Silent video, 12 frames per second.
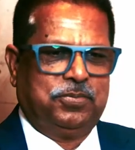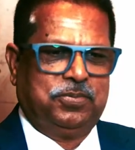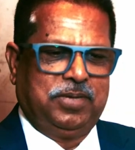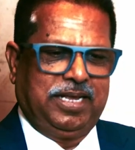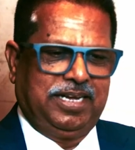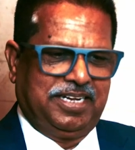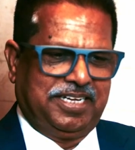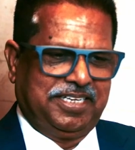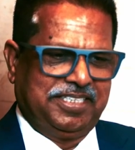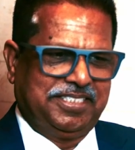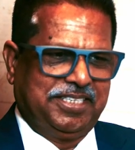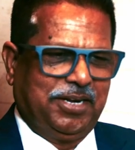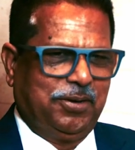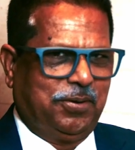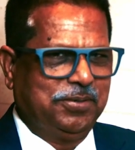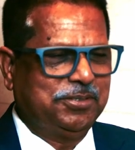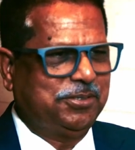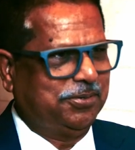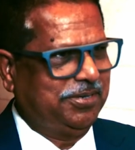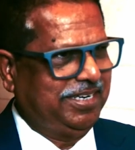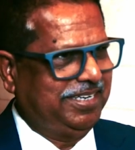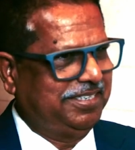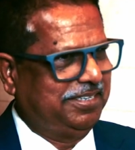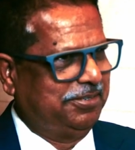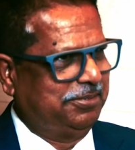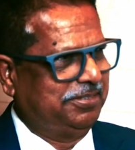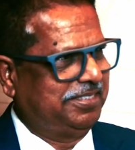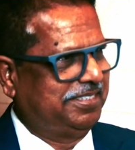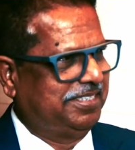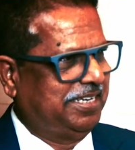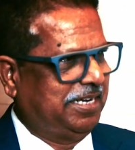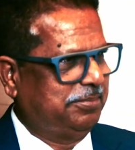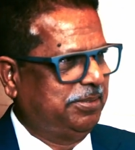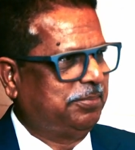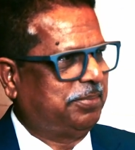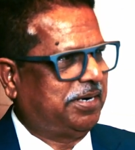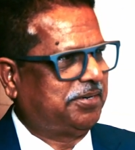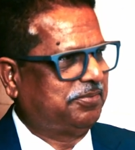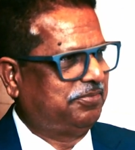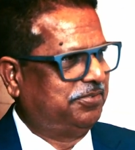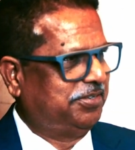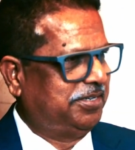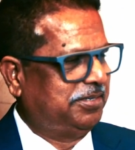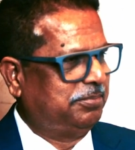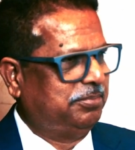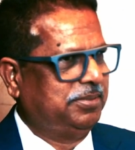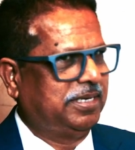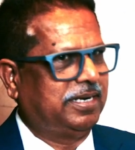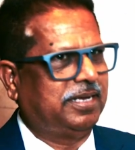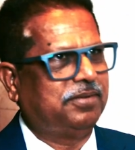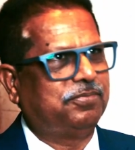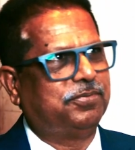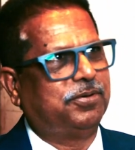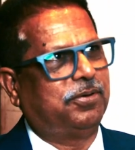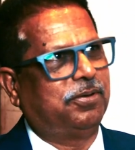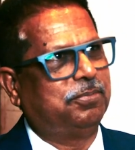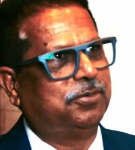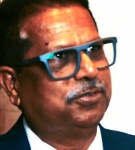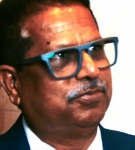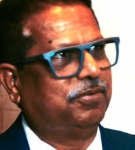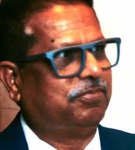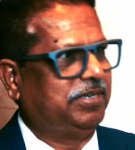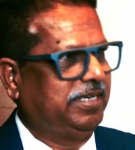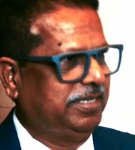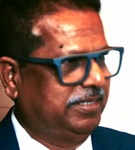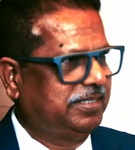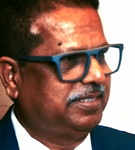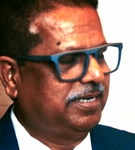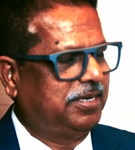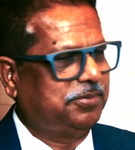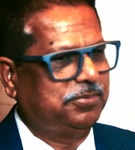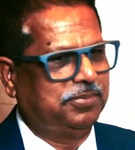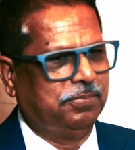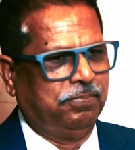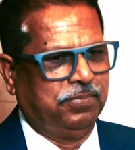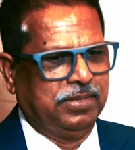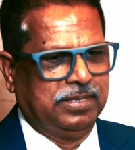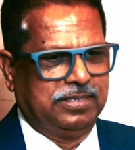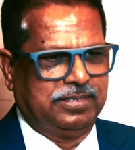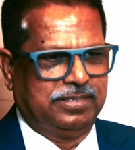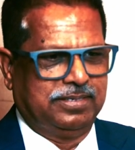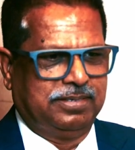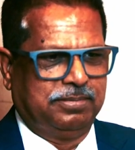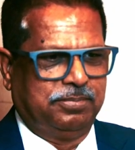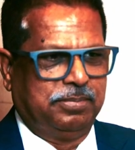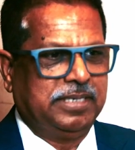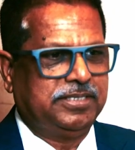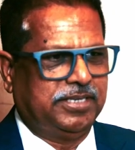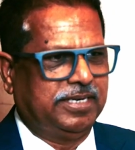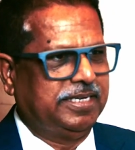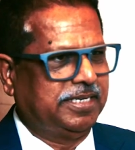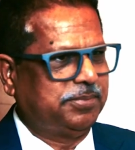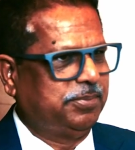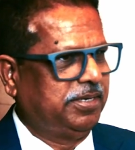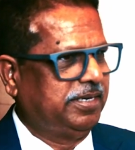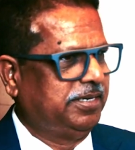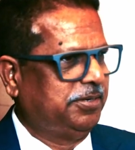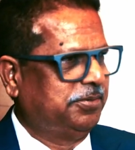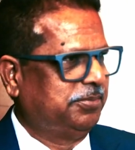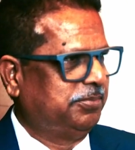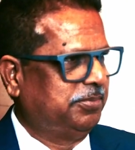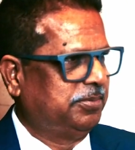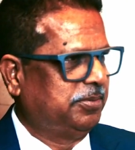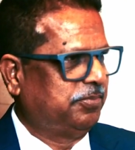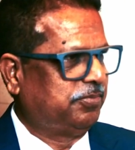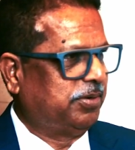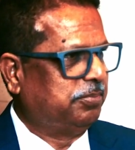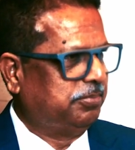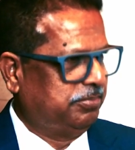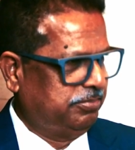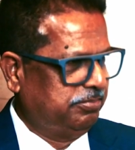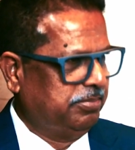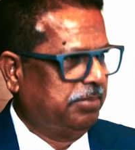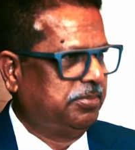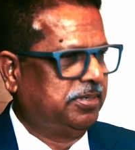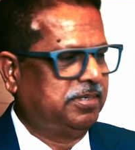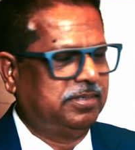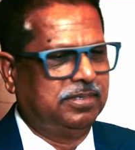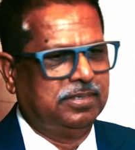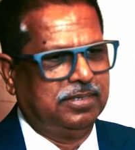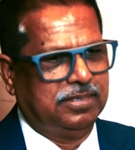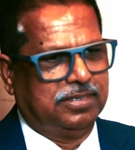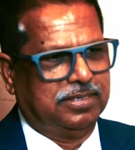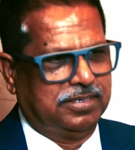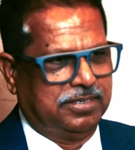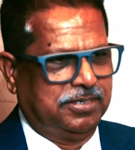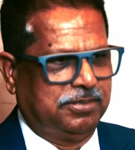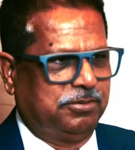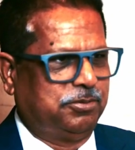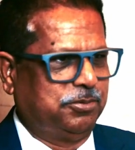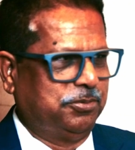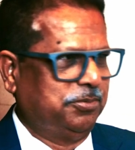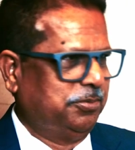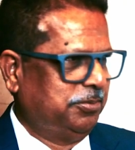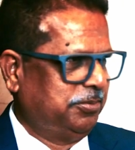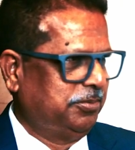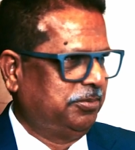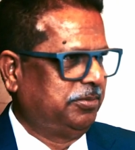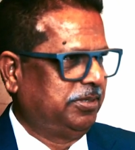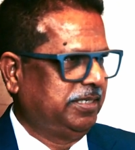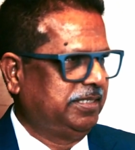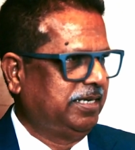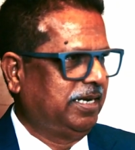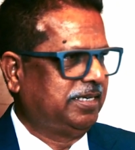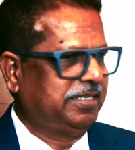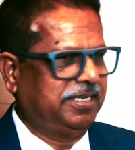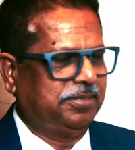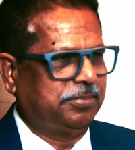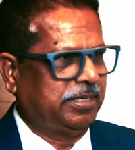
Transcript: Well, it's a long story. You know, I've been part of BNI for almost 15 years now. My journey has been, you know, from member to regional team